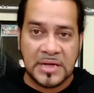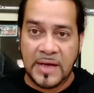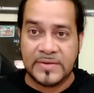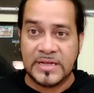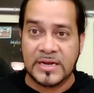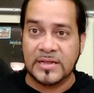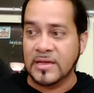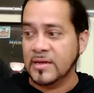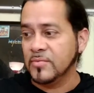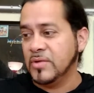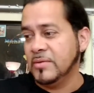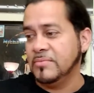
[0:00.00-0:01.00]
haven't done
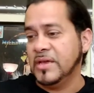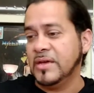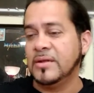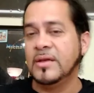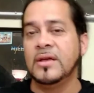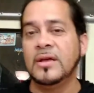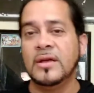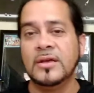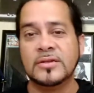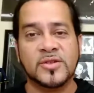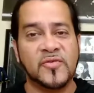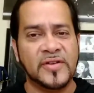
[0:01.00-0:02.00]
anything with them yet.
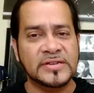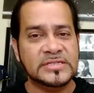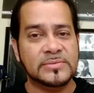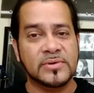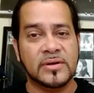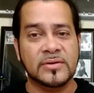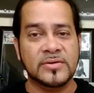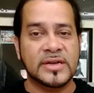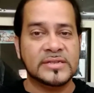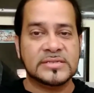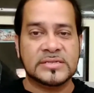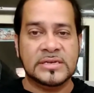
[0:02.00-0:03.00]
So first of all, you
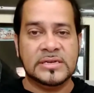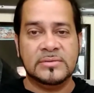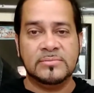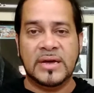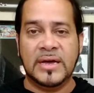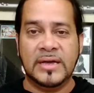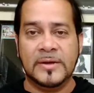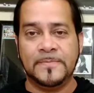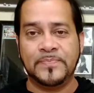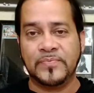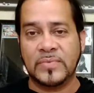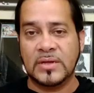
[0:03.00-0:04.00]
guys seen my
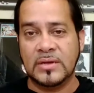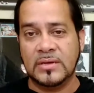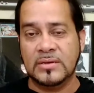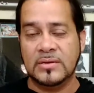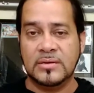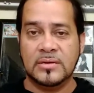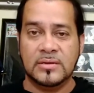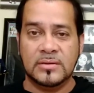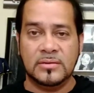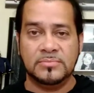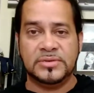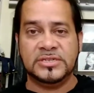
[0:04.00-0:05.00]

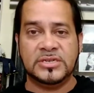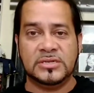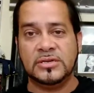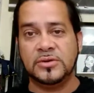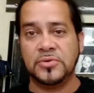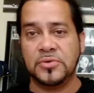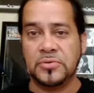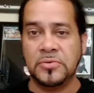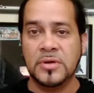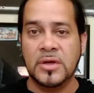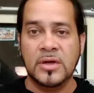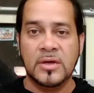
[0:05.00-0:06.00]
BJD crew.
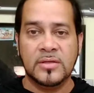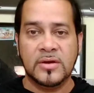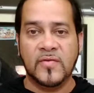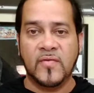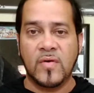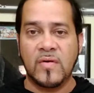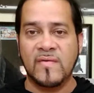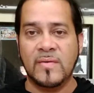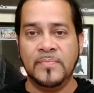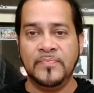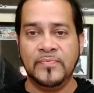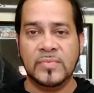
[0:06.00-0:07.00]
There are four of
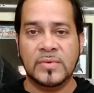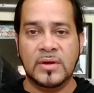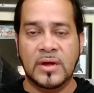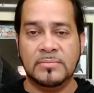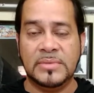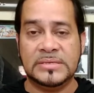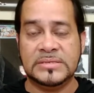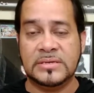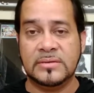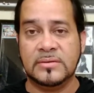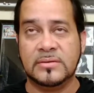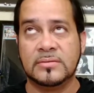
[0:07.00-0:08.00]
them. I'm
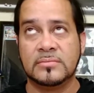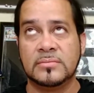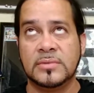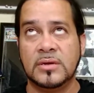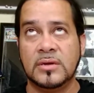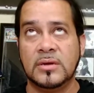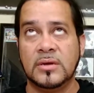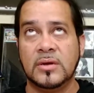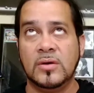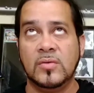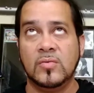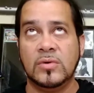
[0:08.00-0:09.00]
missing
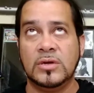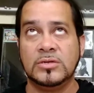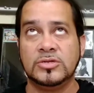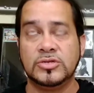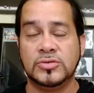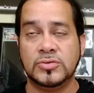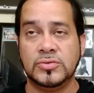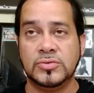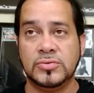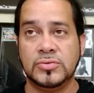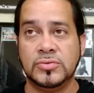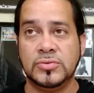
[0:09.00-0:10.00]
one,
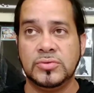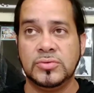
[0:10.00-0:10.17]
two,